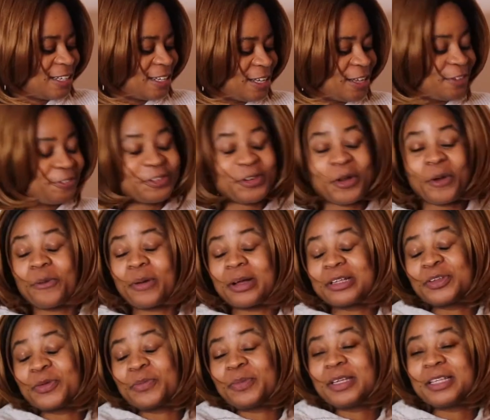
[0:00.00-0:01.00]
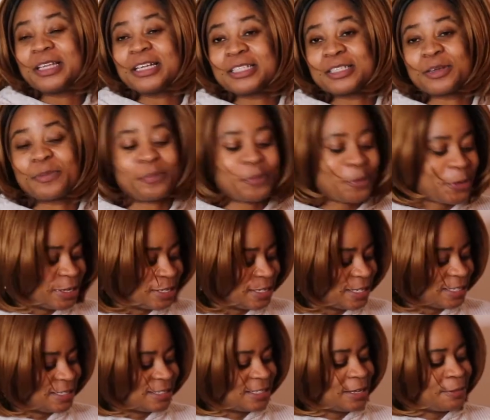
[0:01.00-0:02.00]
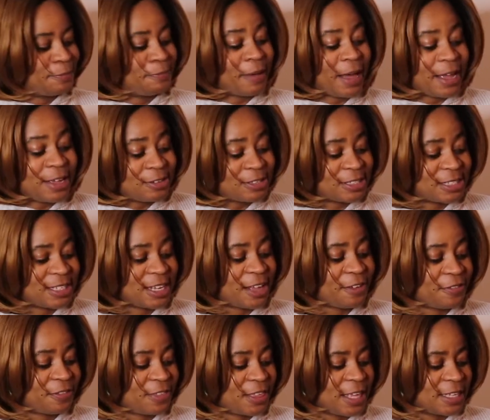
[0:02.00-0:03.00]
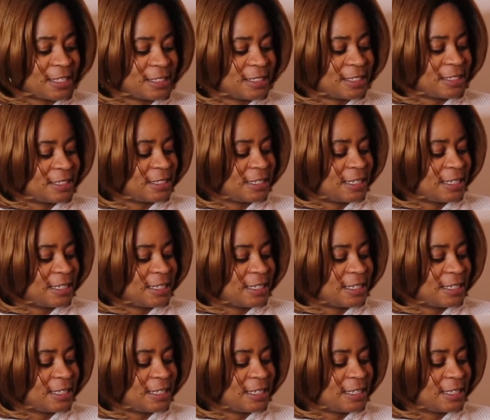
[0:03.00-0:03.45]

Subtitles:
If you don't want to be disappointed, buy yourself things.